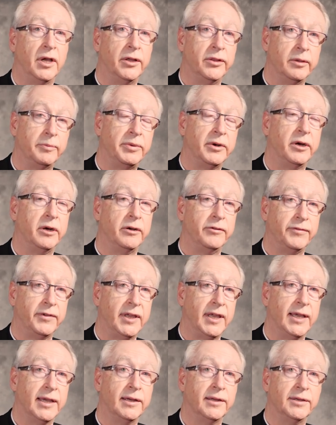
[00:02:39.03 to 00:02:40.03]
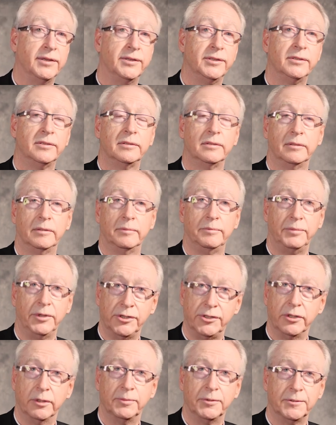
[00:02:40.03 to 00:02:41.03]
on the part of Canada's
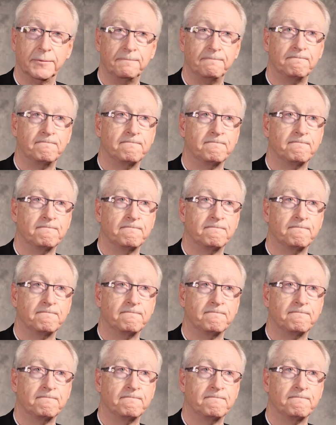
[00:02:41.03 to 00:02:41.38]
bishops.